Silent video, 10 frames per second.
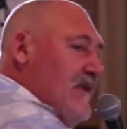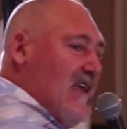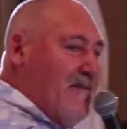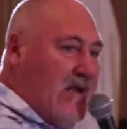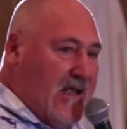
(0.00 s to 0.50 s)

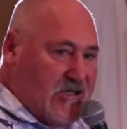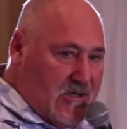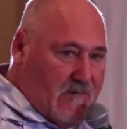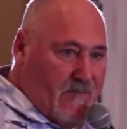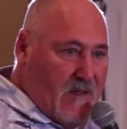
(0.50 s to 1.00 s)
became a
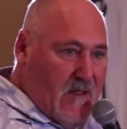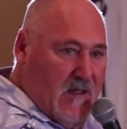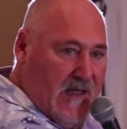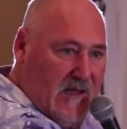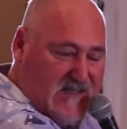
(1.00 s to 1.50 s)
nation
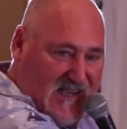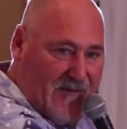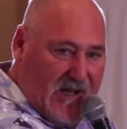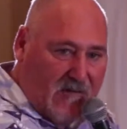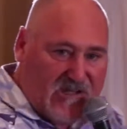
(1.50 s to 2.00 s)
and
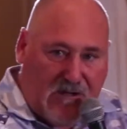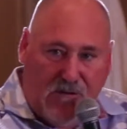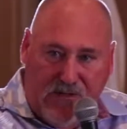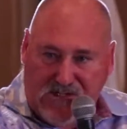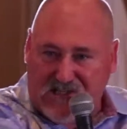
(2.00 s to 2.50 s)
70 years
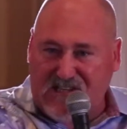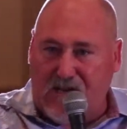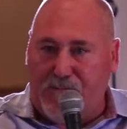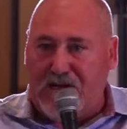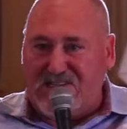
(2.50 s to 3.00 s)
ago. They just
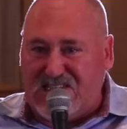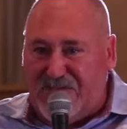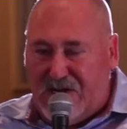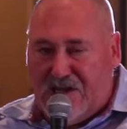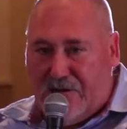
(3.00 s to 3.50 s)
celebrated
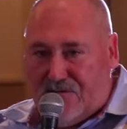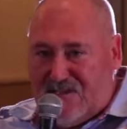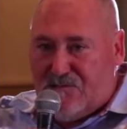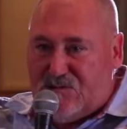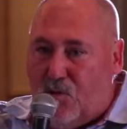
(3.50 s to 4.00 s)
70 years.
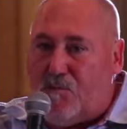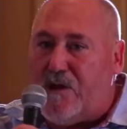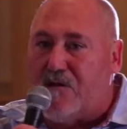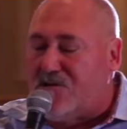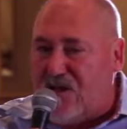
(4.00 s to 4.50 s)
That was one
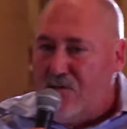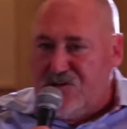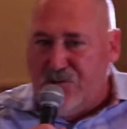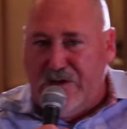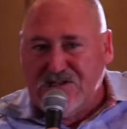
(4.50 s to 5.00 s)
week or
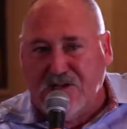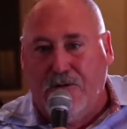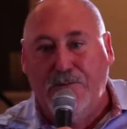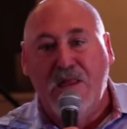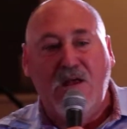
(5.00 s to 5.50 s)
two weeks
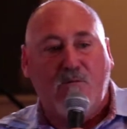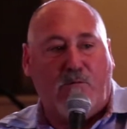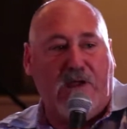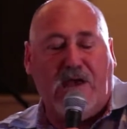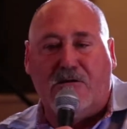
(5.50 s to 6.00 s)
ago
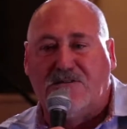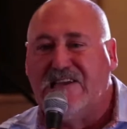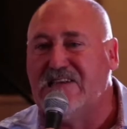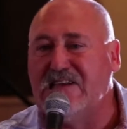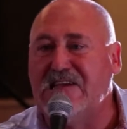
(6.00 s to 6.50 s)
when we had our
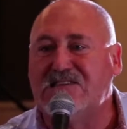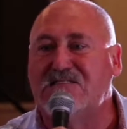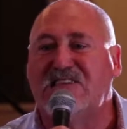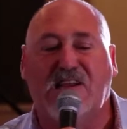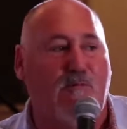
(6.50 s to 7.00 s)
10 days
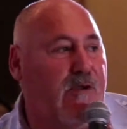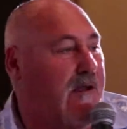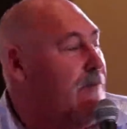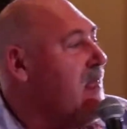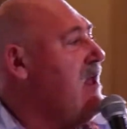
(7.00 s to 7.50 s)
in Santa
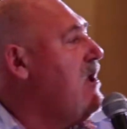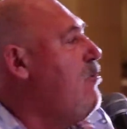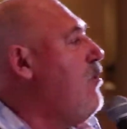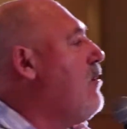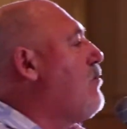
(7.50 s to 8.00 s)
Maria.
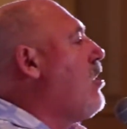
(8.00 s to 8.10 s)
We're